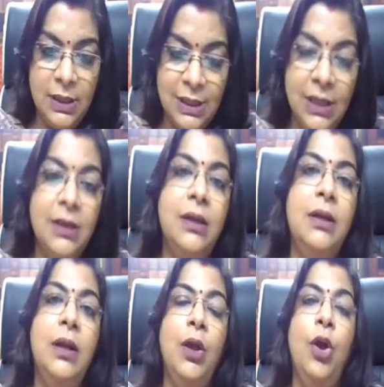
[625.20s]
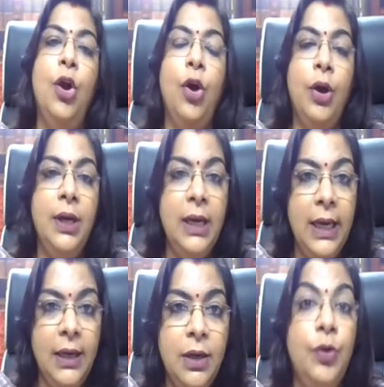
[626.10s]
girl or a
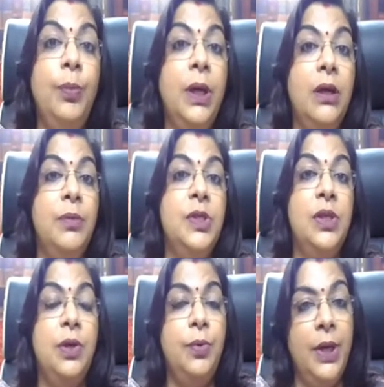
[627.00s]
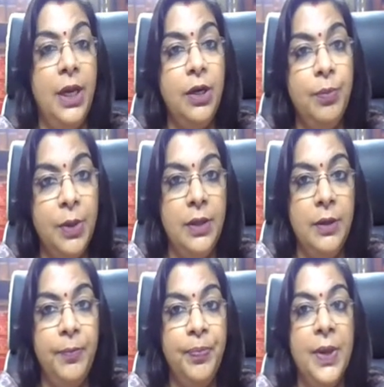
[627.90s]
lady to become a surrogate
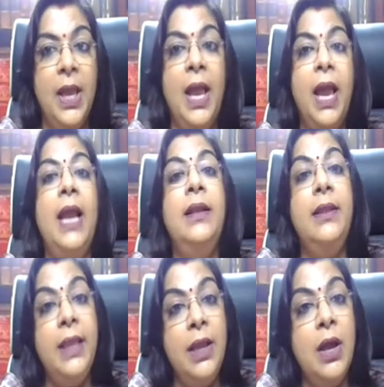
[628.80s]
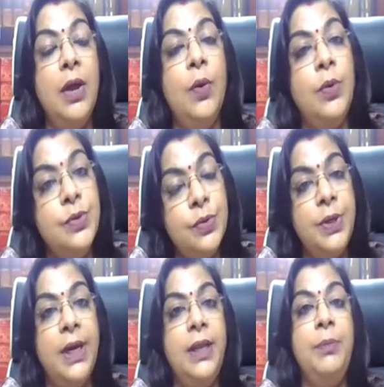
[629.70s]
mother. And they are also
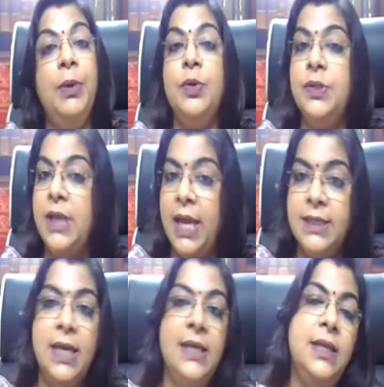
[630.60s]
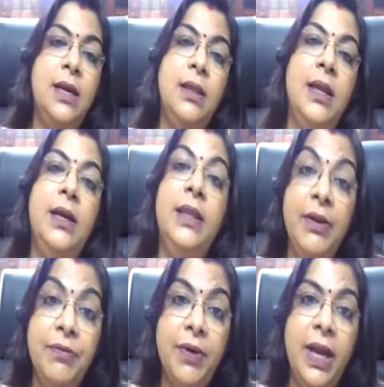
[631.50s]
ready because, as I said, that
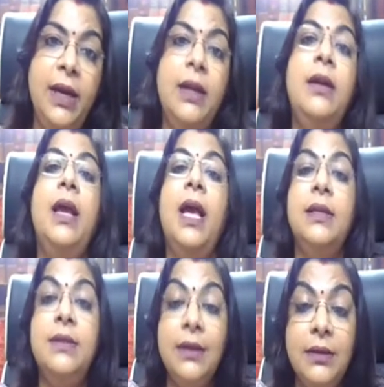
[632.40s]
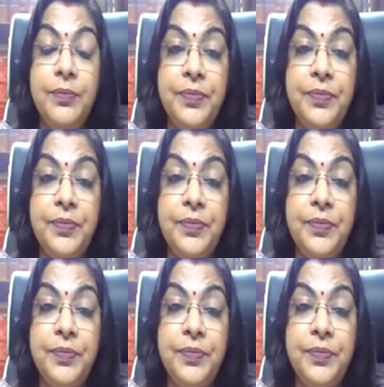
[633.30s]
they find it as a